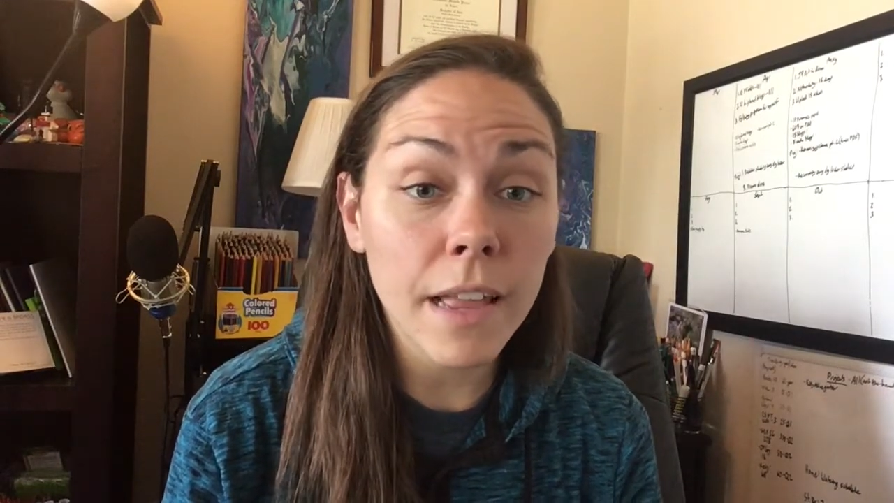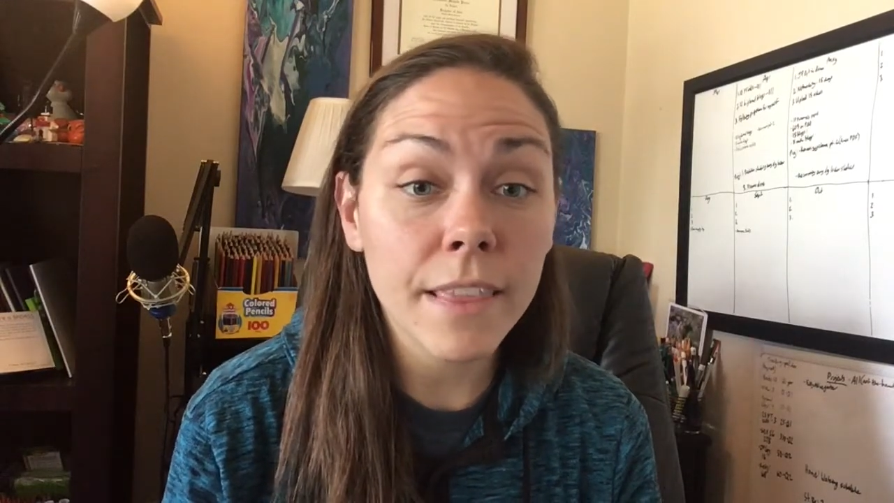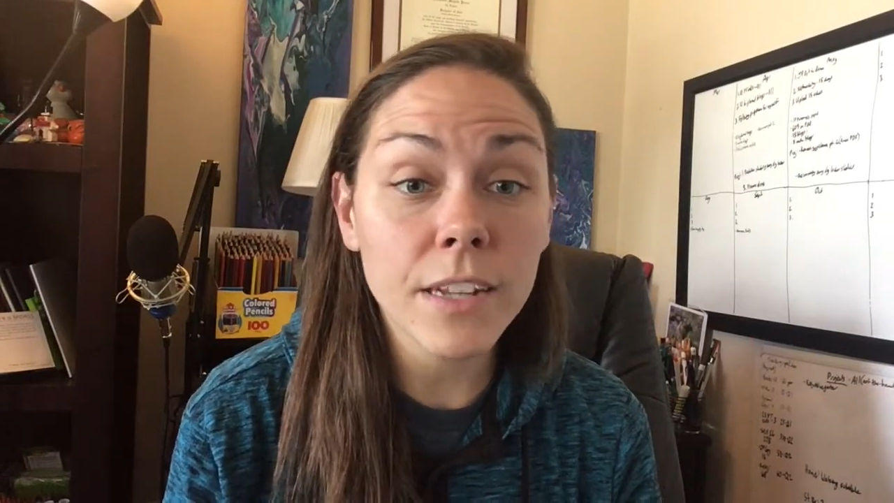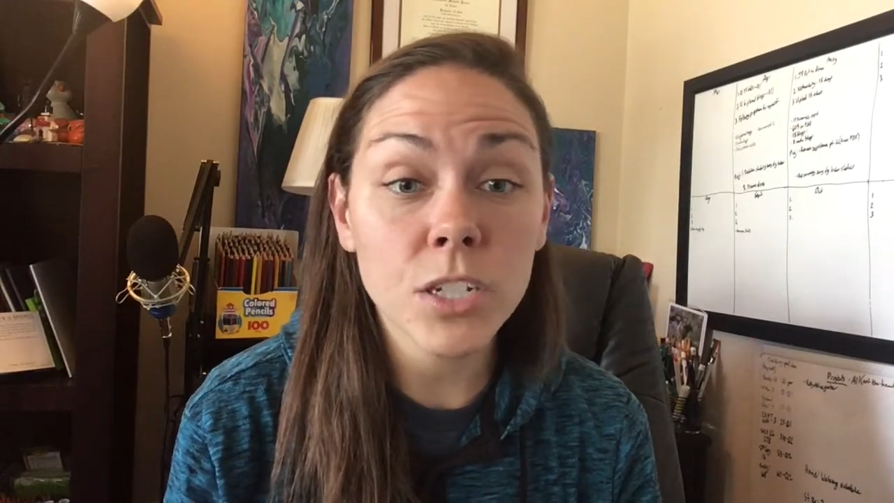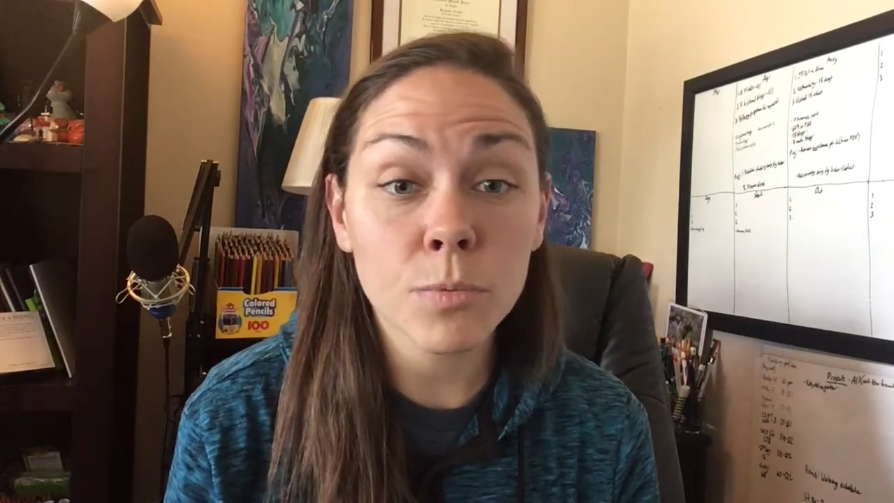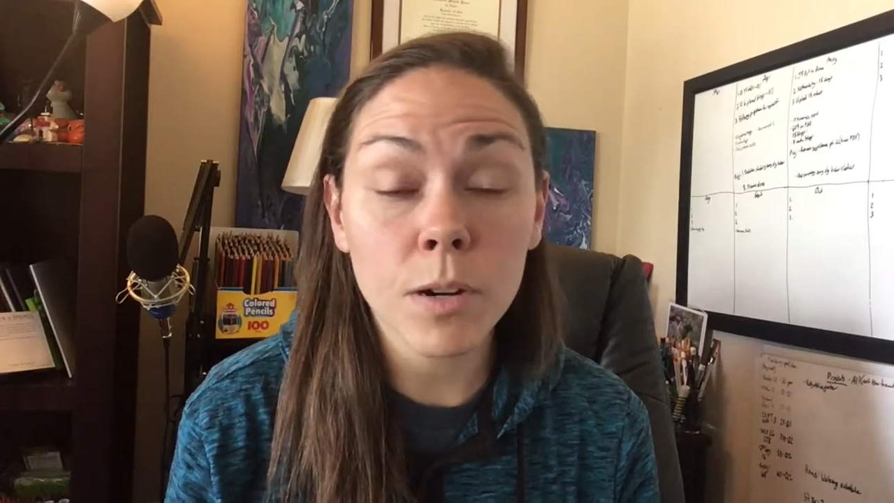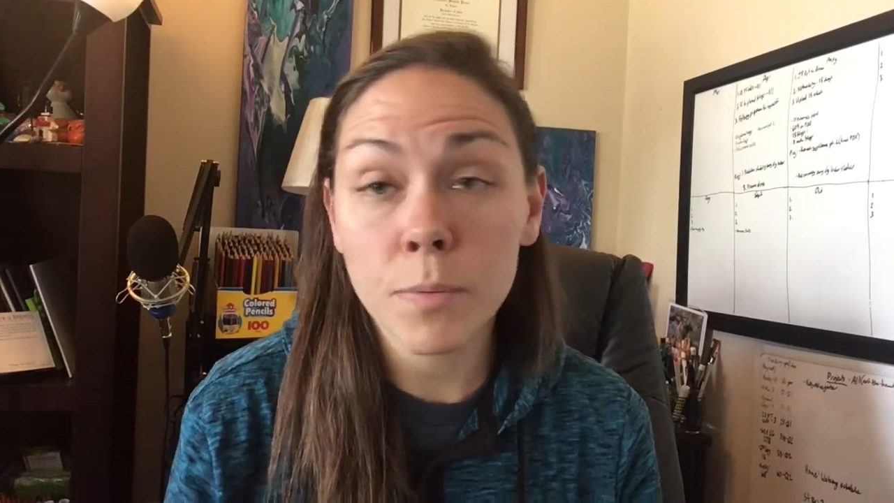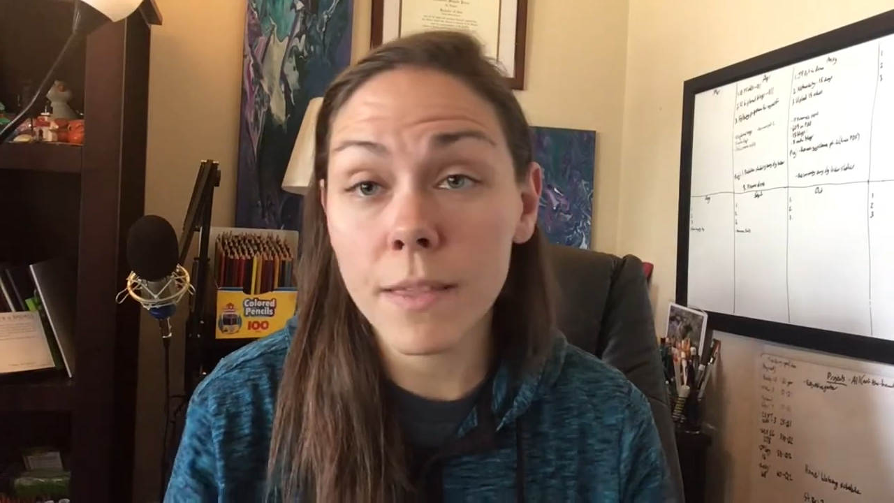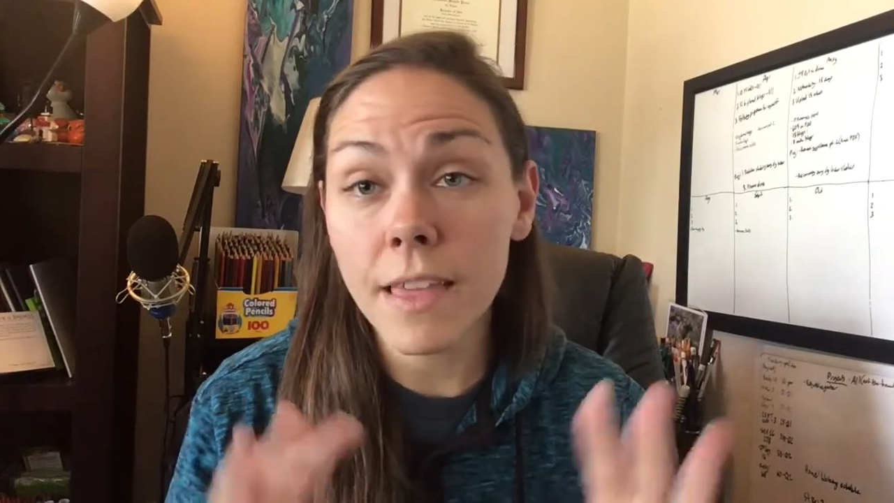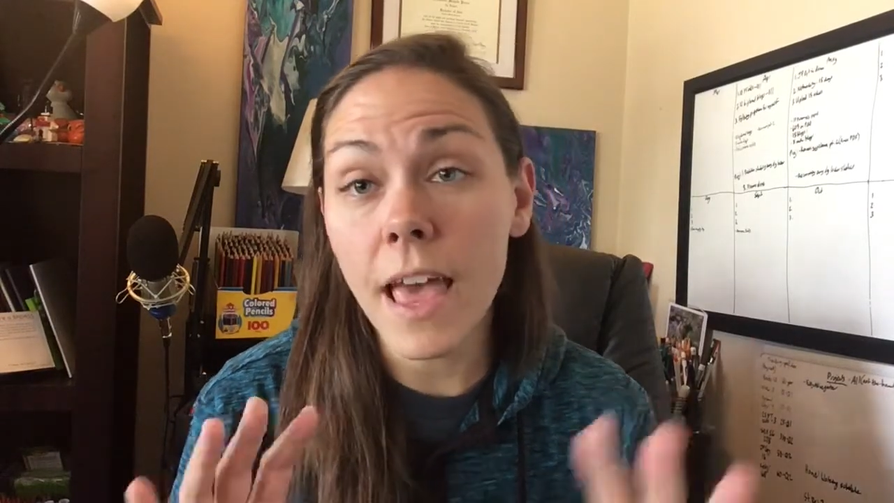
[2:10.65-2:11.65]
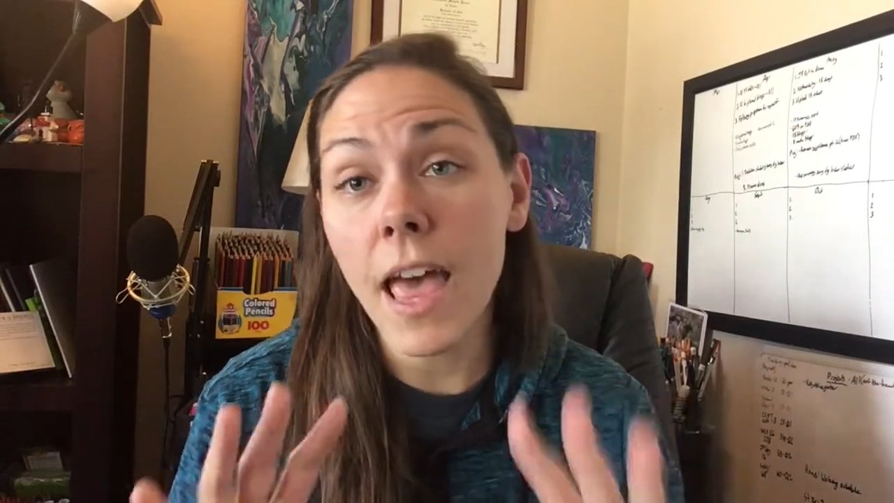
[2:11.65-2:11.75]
and they just work with